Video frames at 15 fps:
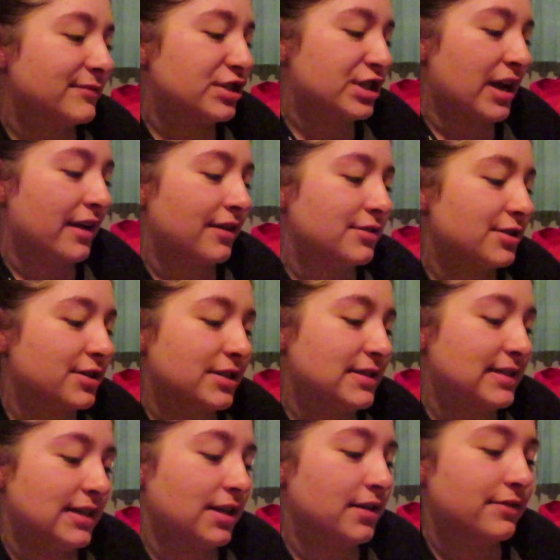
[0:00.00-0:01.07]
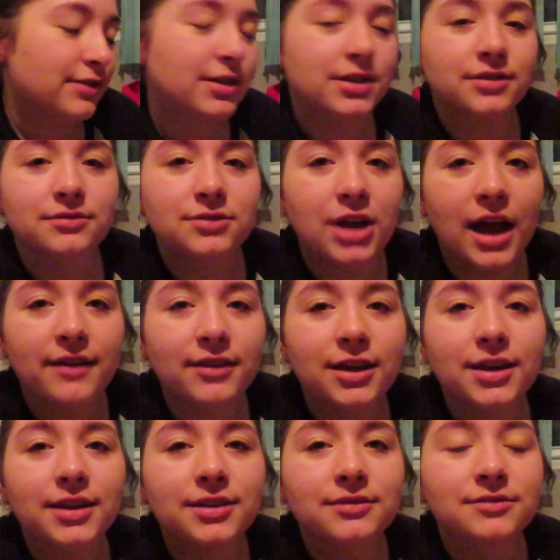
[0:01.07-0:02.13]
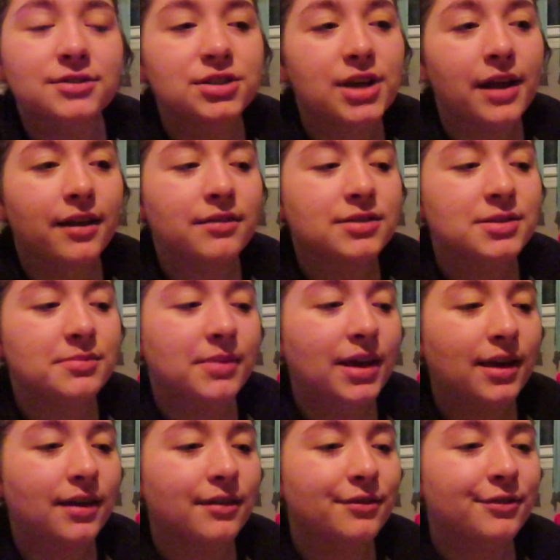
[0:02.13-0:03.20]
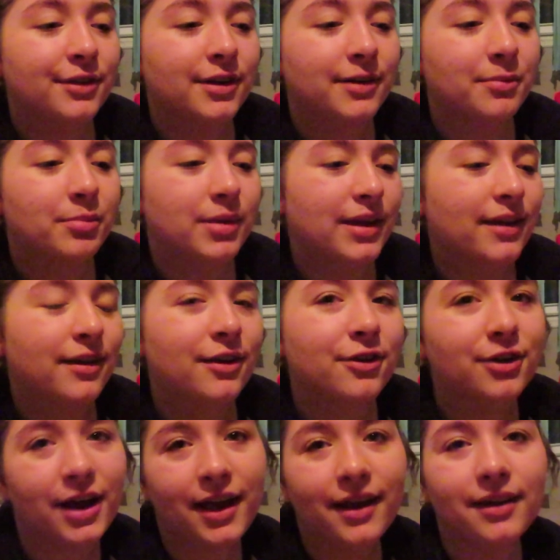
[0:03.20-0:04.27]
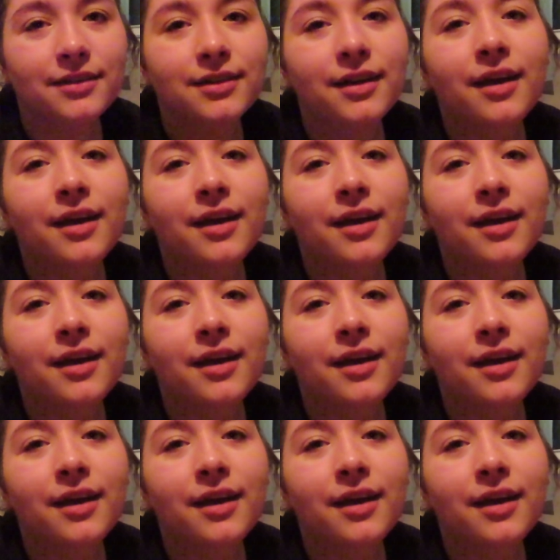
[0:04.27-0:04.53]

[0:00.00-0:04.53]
shout out to Christina for driving, and shout out to me for being great.